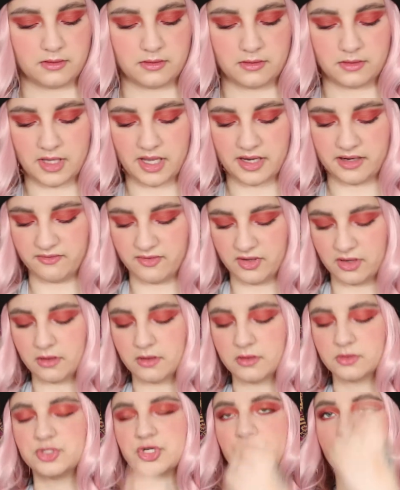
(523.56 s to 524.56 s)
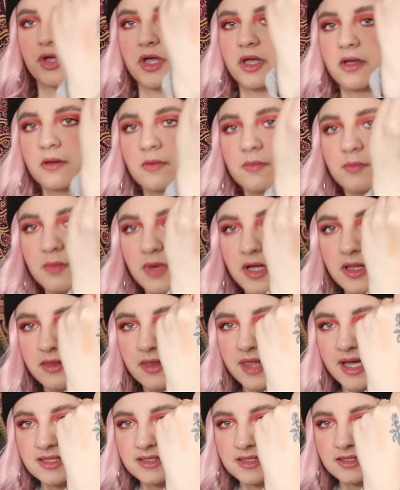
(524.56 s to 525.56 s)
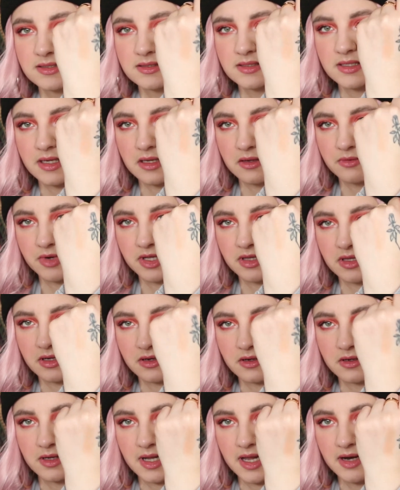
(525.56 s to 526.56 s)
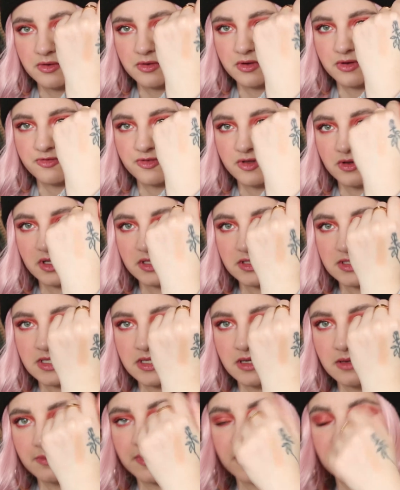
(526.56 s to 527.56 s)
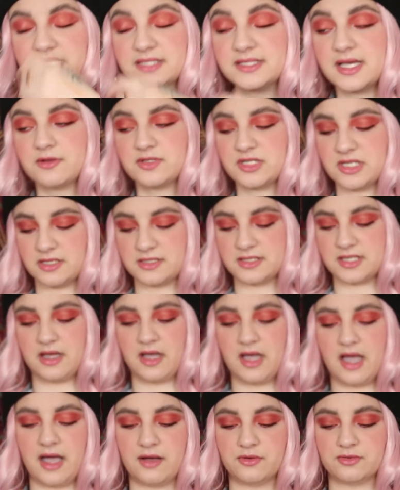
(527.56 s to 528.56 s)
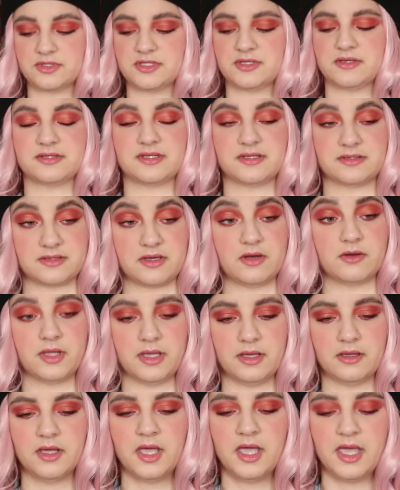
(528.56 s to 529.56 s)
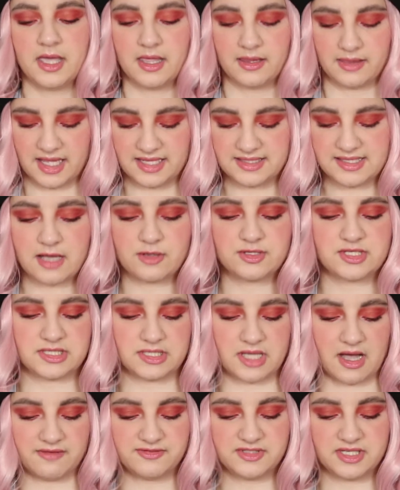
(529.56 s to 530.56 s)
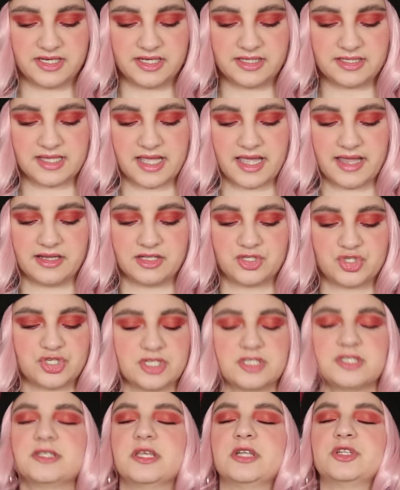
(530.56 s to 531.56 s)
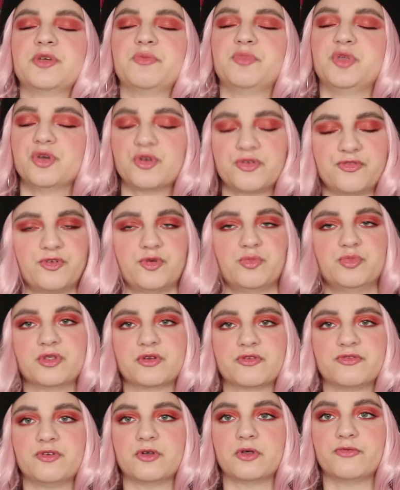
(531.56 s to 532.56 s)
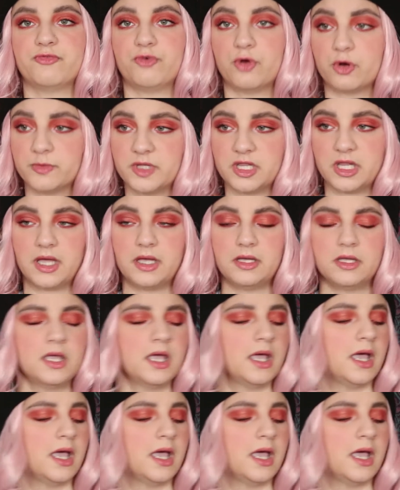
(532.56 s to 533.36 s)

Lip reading: not even joking. But that's it right there. I don't know if you can see it, but that's how soft, okay. That's how soft it is, and it's just such a beautiful formula.